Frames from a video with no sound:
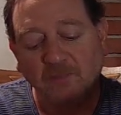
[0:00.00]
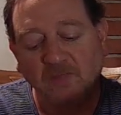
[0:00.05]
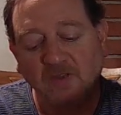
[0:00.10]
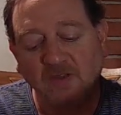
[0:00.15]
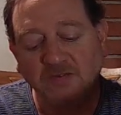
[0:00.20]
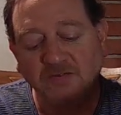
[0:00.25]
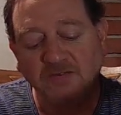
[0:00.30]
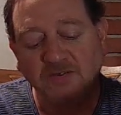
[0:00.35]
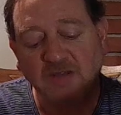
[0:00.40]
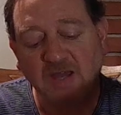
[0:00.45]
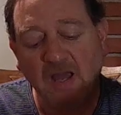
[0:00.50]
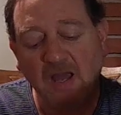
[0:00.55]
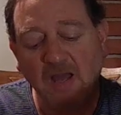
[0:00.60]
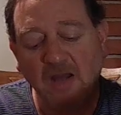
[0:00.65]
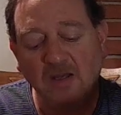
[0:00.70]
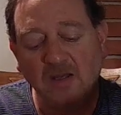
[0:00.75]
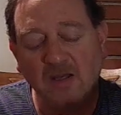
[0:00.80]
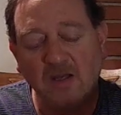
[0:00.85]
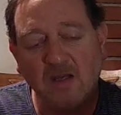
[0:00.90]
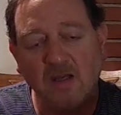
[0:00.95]
It's
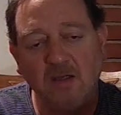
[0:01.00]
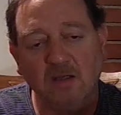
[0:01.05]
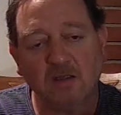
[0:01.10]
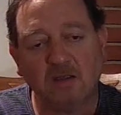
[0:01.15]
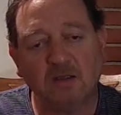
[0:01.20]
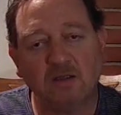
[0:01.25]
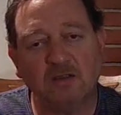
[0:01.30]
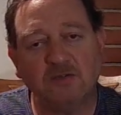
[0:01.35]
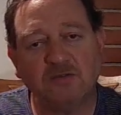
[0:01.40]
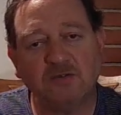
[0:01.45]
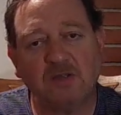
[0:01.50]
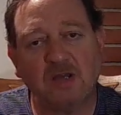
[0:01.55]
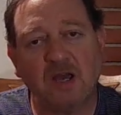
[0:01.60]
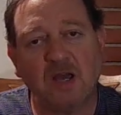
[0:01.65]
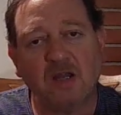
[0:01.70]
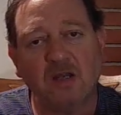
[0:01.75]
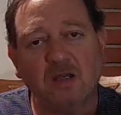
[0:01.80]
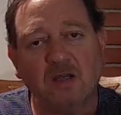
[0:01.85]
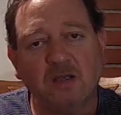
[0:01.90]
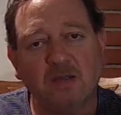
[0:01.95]
got
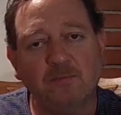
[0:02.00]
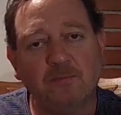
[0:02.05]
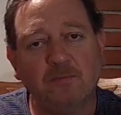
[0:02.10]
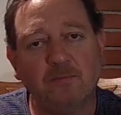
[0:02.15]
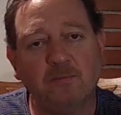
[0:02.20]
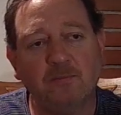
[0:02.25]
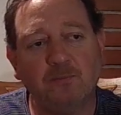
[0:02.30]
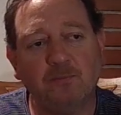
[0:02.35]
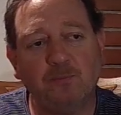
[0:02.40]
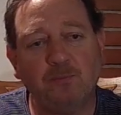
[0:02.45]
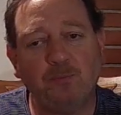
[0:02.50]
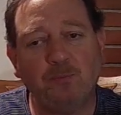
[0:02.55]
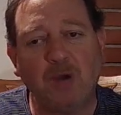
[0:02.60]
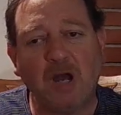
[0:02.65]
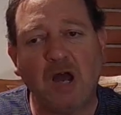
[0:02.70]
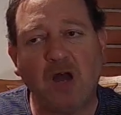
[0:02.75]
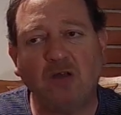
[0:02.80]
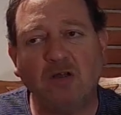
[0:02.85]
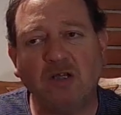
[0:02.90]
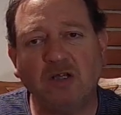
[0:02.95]
a
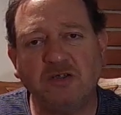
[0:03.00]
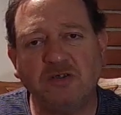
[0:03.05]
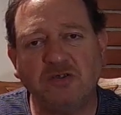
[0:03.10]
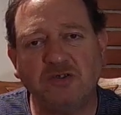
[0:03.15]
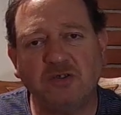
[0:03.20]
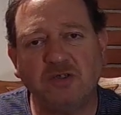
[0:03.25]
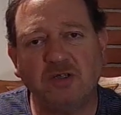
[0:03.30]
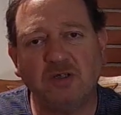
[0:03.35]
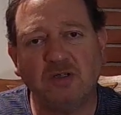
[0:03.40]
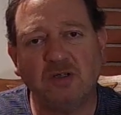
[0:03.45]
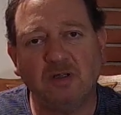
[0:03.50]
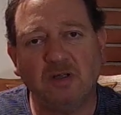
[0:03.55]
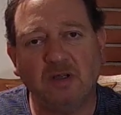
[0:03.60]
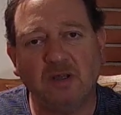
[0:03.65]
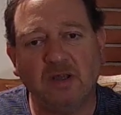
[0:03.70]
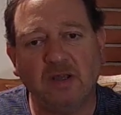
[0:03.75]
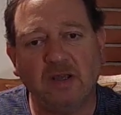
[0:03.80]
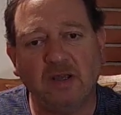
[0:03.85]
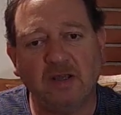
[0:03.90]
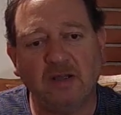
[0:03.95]
polished
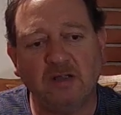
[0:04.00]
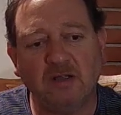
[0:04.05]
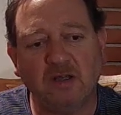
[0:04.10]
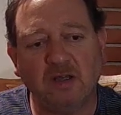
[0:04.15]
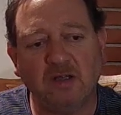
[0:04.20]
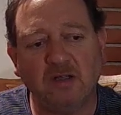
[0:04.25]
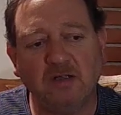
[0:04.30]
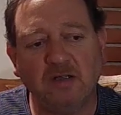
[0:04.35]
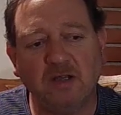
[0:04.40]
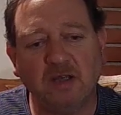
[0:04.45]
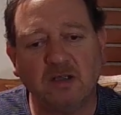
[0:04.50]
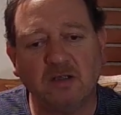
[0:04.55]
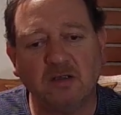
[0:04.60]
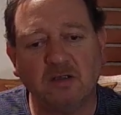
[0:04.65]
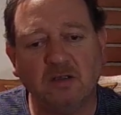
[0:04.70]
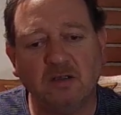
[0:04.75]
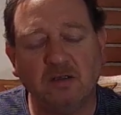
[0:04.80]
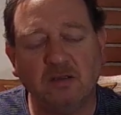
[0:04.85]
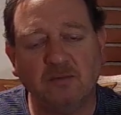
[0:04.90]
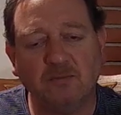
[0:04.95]
and
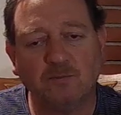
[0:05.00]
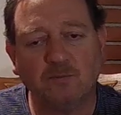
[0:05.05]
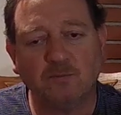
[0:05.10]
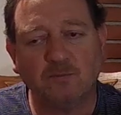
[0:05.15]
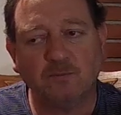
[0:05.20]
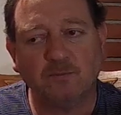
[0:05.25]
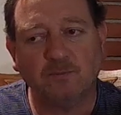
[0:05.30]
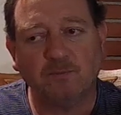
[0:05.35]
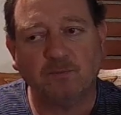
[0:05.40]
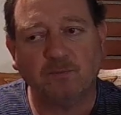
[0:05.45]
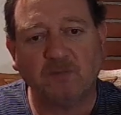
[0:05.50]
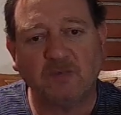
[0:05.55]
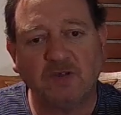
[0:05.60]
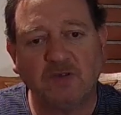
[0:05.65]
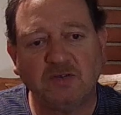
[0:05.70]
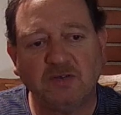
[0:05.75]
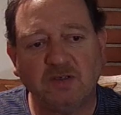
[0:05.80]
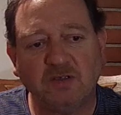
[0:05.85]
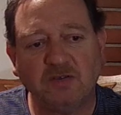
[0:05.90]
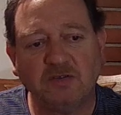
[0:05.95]
nickel.
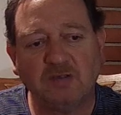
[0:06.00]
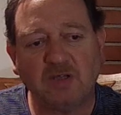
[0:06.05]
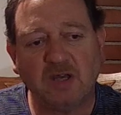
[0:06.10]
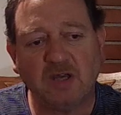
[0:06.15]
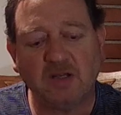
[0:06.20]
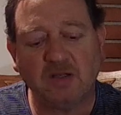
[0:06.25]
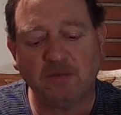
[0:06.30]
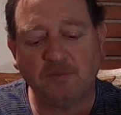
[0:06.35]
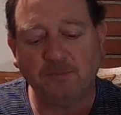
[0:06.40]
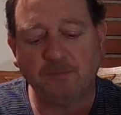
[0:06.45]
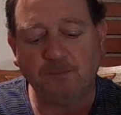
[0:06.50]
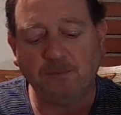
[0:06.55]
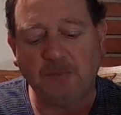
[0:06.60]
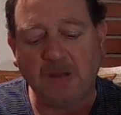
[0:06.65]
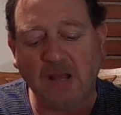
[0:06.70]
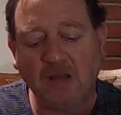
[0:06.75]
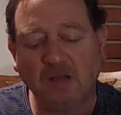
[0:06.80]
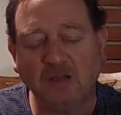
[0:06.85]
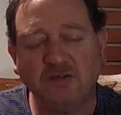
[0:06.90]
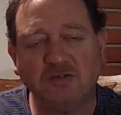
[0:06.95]
It's got a
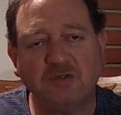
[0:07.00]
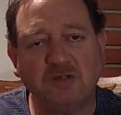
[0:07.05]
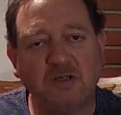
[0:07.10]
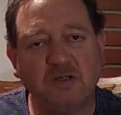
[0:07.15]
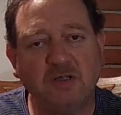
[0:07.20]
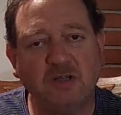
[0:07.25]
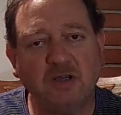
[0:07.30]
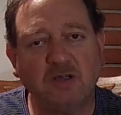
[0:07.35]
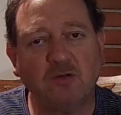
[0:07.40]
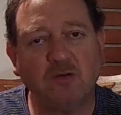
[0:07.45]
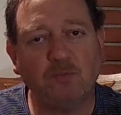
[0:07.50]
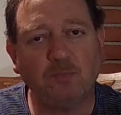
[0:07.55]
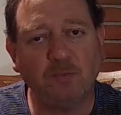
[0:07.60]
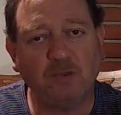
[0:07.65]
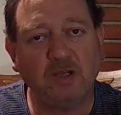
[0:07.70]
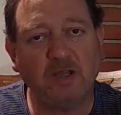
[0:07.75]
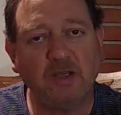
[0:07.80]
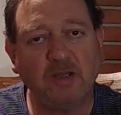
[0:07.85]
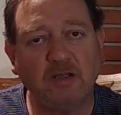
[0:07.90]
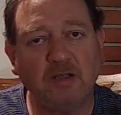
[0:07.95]
polished and nickel
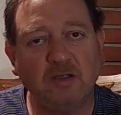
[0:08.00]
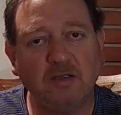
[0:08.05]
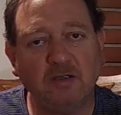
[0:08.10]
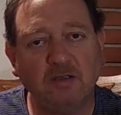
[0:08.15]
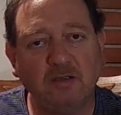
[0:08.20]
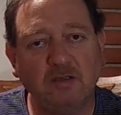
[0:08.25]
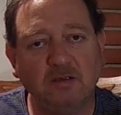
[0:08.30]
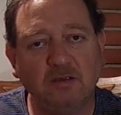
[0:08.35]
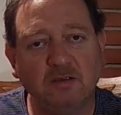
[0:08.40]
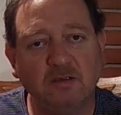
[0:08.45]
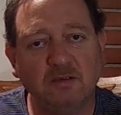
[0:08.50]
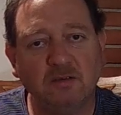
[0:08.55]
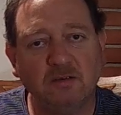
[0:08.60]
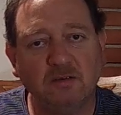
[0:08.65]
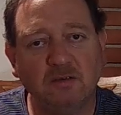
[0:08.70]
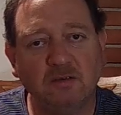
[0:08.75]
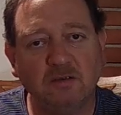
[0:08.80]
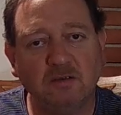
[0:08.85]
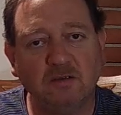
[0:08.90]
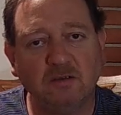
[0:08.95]
plated
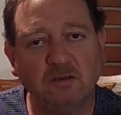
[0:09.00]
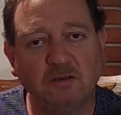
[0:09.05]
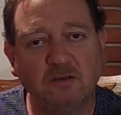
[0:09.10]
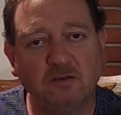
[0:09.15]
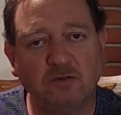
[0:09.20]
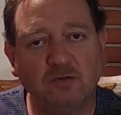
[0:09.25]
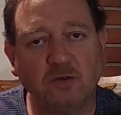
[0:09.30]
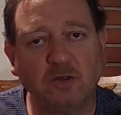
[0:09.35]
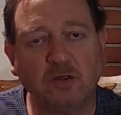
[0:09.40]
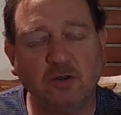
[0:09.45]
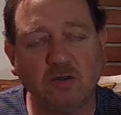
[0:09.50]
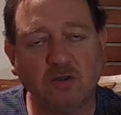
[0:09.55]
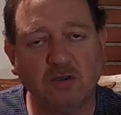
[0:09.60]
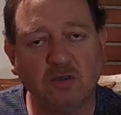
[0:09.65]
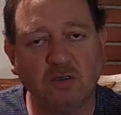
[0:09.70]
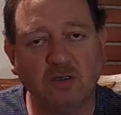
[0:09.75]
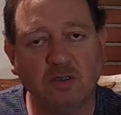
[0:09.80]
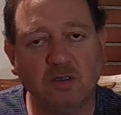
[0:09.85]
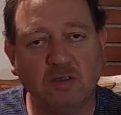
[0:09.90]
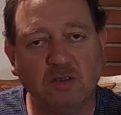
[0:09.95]
trigger
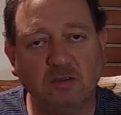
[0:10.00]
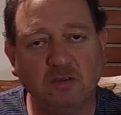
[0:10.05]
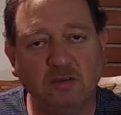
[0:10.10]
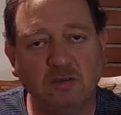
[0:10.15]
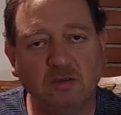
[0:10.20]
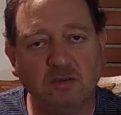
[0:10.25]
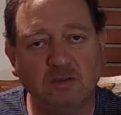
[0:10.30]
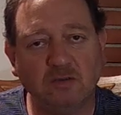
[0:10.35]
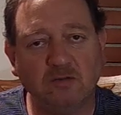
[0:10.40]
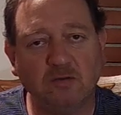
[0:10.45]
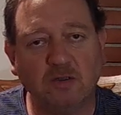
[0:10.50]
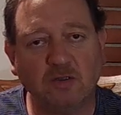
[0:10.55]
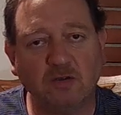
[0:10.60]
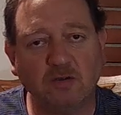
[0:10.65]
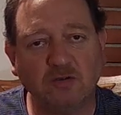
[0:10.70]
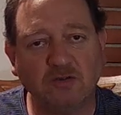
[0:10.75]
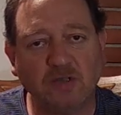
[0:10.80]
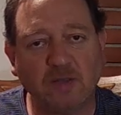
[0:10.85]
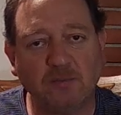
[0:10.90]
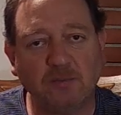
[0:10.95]

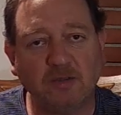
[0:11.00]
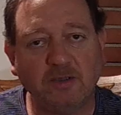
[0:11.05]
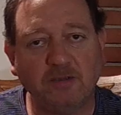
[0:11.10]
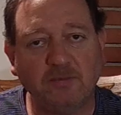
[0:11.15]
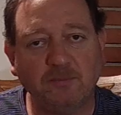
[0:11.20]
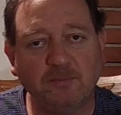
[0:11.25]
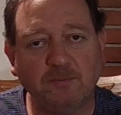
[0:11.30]
assembly,